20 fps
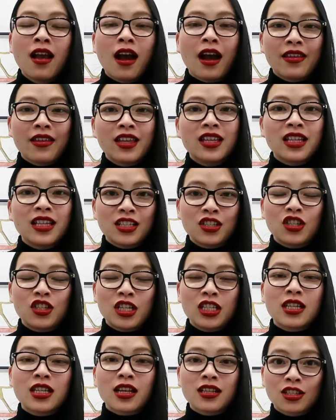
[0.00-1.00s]
I think this
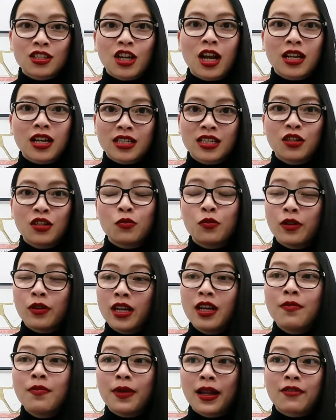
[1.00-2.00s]
year's Charlotte
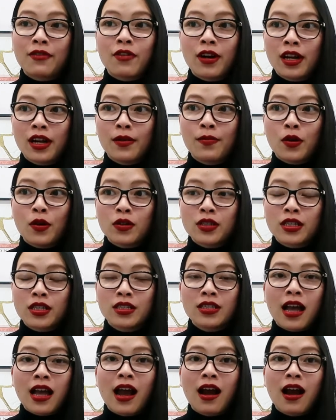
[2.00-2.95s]
Tilbury Black Friday boxes